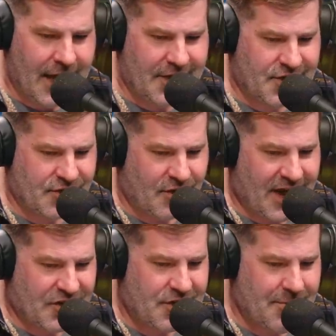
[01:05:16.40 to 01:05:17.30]
Eddie says our
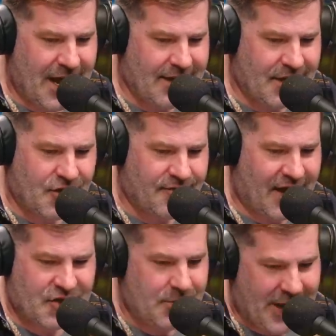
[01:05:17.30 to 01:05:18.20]
vaccine mandates, our
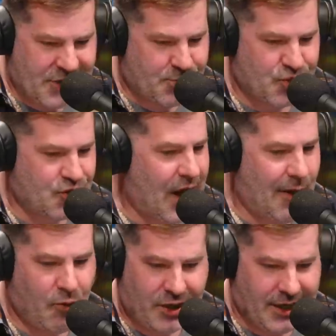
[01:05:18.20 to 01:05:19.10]
vaccine passports are
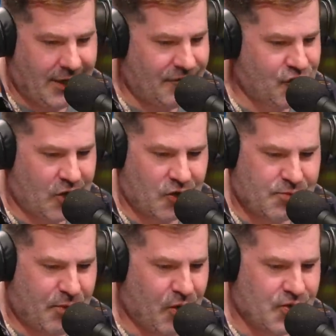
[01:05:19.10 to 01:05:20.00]
not working if
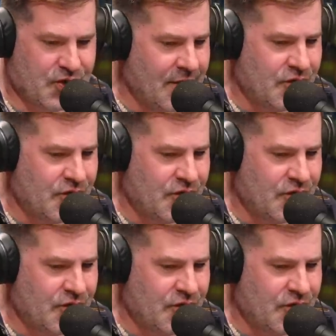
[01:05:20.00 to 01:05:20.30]
truckers pose